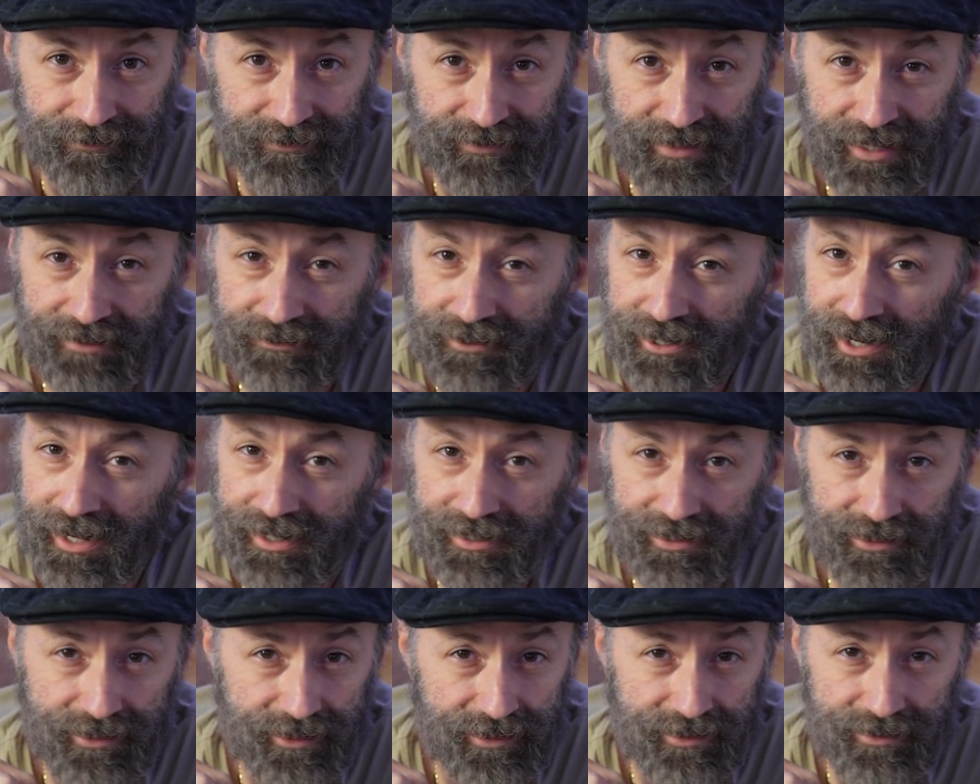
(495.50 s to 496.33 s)
They've
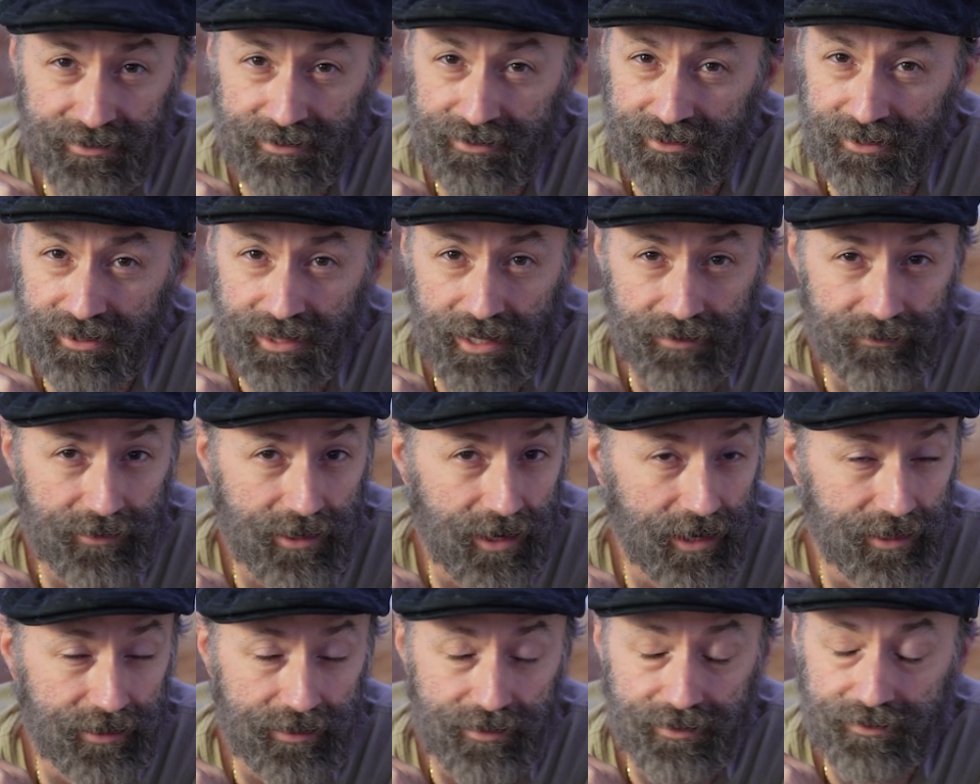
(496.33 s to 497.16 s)
gotten
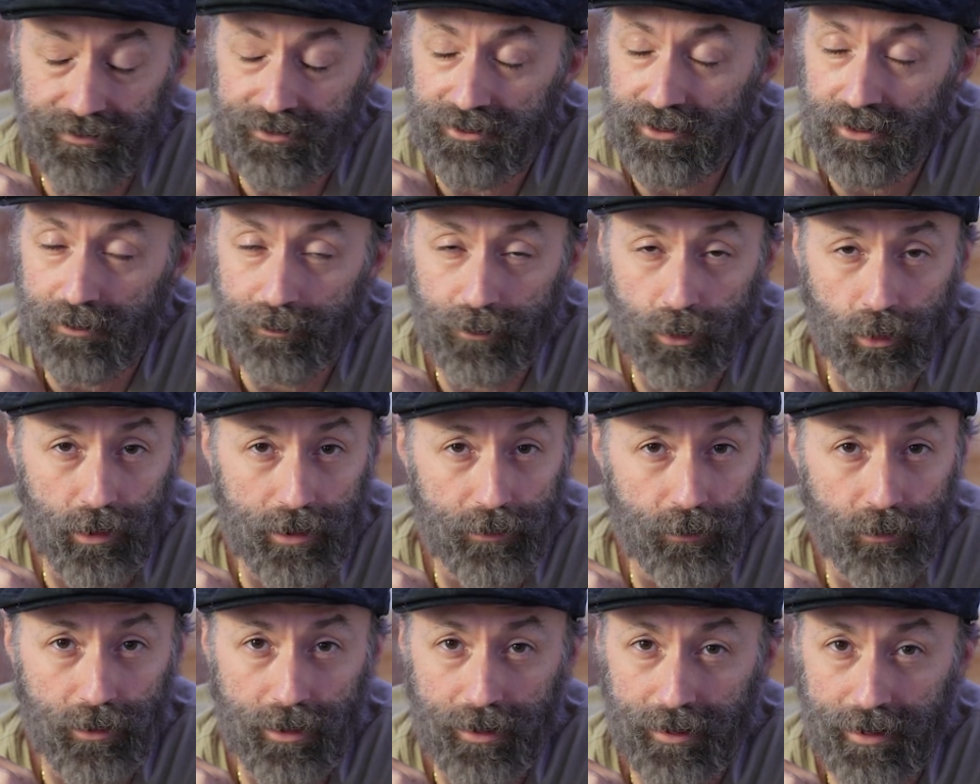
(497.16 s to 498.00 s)
to the
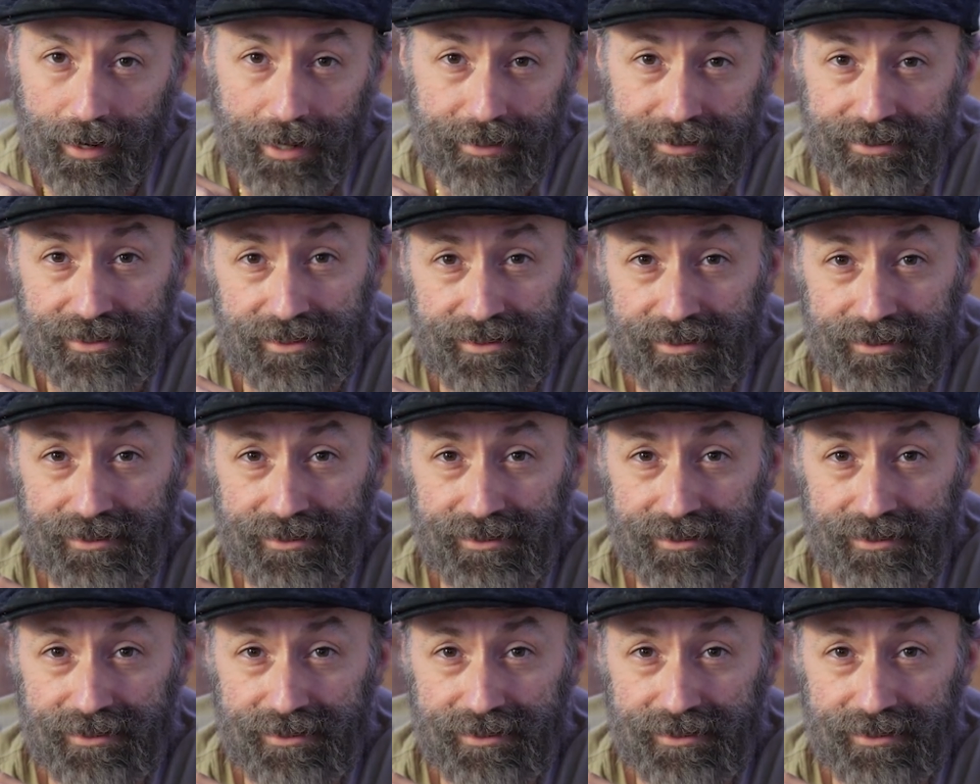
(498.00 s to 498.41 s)
point where I